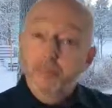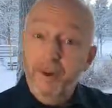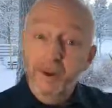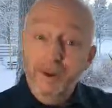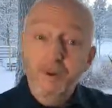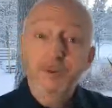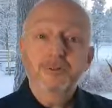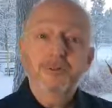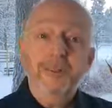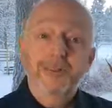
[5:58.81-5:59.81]
But I could
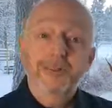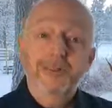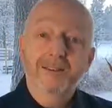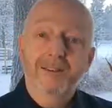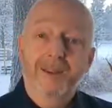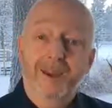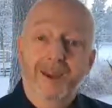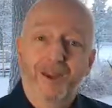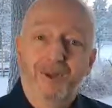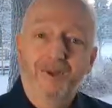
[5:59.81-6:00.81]
also say that
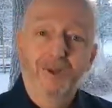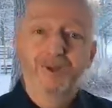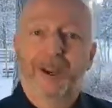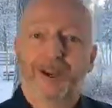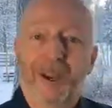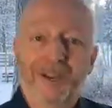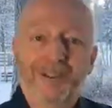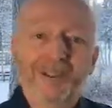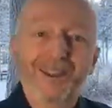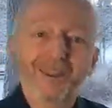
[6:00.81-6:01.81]
to
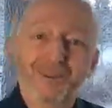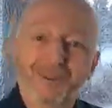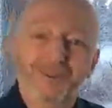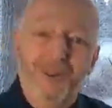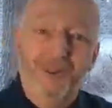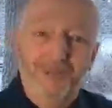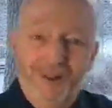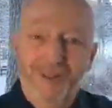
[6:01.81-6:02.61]
defend them a